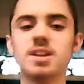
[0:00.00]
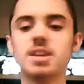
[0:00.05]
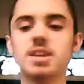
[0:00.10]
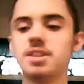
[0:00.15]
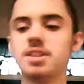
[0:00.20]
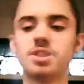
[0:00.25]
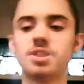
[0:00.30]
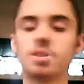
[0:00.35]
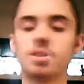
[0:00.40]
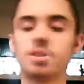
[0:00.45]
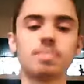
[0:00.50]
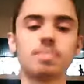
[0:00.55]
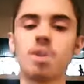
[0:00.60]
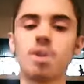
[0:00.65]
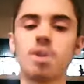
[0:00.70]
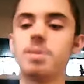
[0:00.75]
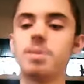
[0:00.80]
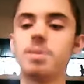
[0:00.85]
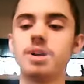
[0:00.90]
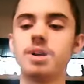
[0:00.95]
they're
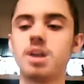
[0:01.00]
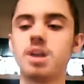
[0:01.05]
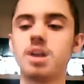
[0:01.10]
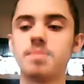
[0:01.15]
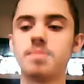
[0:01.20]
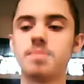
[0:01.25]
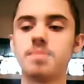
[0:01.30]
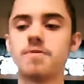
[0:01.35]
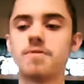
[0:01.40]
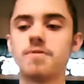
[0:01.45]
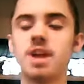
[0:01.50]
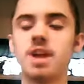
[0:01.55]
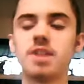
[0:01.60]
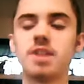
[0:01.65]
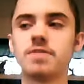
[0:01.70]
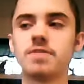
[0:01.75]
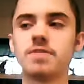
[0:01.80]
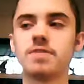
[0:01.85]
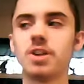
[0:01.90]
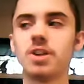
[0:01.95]
probably not a big fan
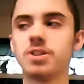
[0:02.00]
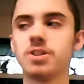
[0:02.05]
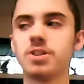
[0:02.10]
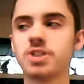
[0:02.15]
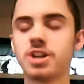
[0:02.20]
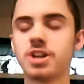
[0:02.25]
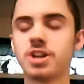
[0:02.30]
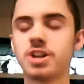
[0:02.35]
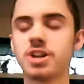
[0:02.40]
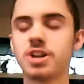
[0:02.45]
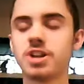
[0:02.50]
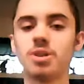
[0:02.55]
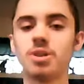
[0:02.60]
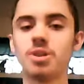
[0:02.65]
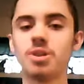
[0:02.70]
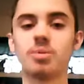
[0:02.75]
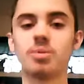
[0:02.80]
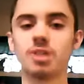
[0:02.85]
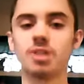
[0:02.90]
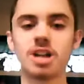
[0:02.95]
of Deadliest Catch, so they
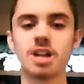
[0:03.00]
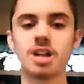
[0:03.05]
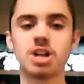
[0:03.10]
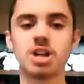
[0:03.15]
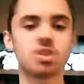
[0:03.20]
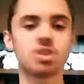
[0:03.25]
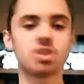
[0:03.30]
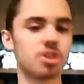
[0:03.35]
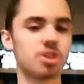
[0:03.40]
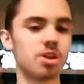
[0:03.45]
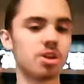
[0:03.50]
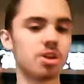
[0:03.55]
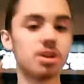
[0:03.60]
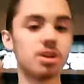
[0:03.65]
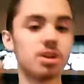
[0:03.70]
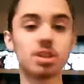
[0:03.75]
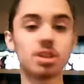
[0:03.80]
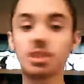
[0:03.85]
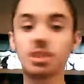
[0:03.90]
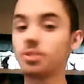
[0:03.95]
don't really catch the
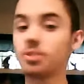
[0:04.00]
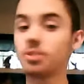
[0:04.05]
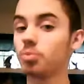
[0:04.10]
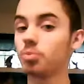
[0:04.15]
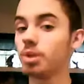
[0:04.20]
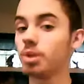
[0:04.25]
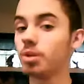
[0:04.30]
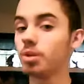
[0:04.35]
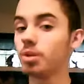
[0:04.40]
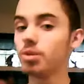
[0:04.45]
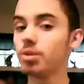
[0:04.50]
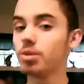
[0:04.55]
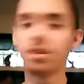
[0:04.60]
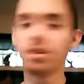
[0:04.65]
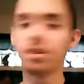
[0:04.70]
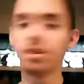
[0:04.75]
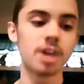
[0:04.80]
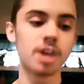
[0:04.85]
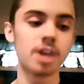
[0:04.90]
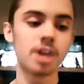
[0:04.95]
thrill
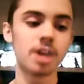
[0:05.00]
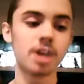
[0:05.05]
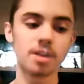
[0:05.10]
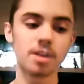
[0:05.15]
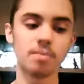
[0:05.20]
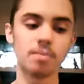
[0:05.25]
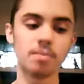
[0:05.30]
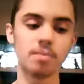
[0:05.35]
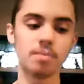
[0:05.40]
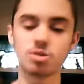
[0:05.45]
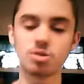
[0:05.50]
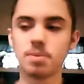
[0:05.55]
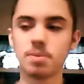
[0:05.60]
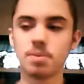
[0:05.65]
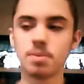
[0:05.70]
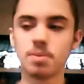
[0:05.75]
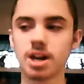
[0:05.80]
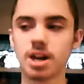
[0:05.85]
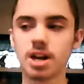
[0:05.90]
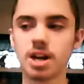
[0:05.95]
that most people
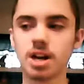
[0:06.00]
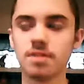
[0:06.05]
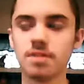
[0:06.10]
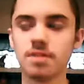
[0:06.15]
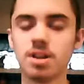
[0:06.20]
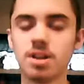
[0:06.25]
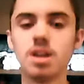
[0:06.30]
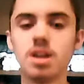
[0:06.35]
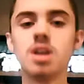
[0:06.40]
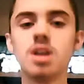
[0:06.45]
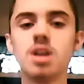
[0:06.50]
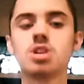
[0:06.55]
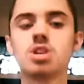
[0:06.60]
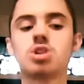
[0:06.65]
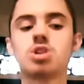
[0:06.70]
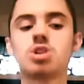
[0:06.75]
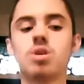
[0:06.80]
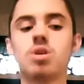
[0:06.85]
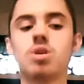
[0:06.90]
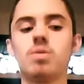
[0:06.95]
get out of it.
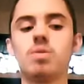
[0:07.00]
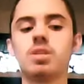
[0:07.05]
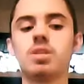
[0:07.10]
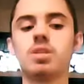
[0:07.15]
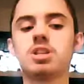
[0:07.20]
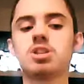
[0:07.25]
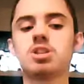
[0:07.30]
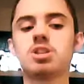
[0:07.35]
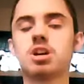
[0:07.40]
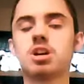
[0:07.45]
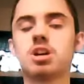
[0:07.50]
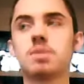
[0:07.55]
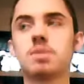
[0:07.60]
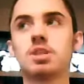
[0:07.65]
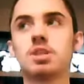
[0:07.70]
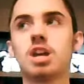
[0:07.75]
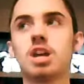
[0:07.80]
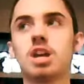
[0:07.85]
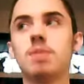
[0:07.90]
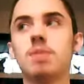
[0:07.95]
So let's talk about
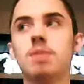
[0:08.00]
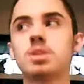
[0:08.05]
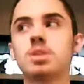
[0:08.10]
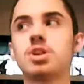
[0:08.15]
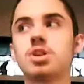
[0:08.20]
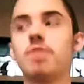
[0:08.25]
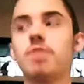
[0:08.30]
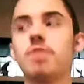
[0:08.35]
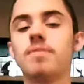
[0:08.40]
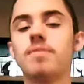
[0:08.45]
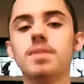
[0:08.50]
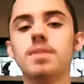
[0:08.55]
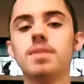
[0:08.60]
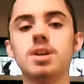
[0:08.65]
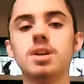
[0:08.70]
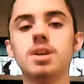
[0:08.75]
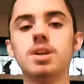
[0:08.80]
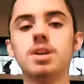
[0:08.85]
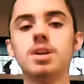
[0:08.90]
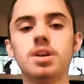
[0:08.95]
the game itself.
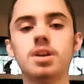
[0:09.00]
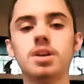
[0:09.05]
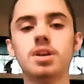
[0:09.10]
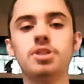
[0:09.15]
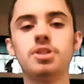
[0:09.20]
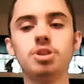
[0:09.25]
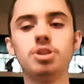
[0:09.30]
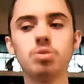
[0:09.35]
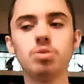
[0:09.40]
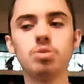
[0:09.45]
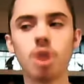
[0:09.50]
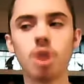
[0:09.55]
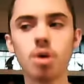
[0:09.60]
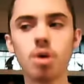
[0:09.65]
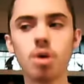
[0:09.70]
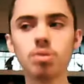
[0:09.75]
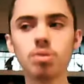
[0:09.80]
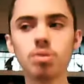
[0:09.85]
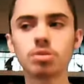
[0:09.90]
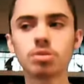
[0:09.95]
You
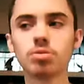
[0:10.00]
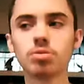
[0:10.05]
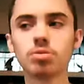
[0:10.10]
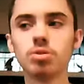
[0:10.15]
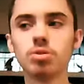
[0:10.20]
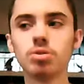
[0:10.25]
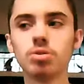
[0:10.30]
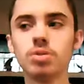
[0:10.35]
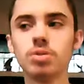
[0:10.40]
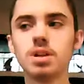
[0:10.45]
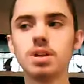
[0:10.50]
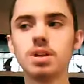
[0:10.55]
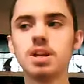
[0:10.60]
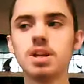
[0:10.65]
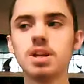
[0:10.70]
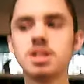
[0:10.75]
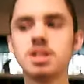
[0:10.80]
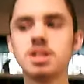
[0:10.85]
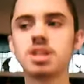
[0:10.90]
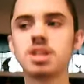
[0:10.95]
go through,
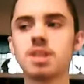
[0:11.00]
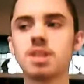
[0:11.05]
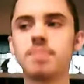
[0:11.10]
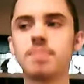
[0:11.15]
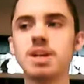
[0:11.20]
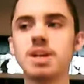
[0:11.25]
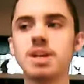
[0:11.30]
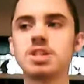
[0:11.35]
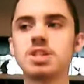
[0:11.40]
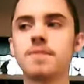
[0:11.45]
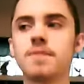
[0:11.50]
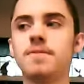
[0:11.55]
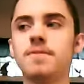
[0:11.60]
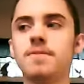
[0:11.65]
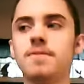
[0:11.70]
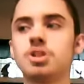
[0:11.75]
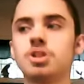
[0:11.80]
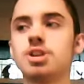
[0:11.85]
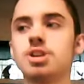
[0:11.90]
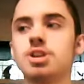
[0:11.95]
it's like a basic
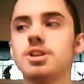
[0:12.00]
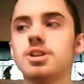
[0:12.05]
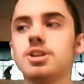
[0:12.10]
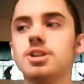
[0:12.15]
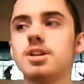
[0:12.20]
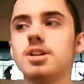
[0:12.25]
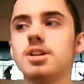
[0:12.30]
fishing,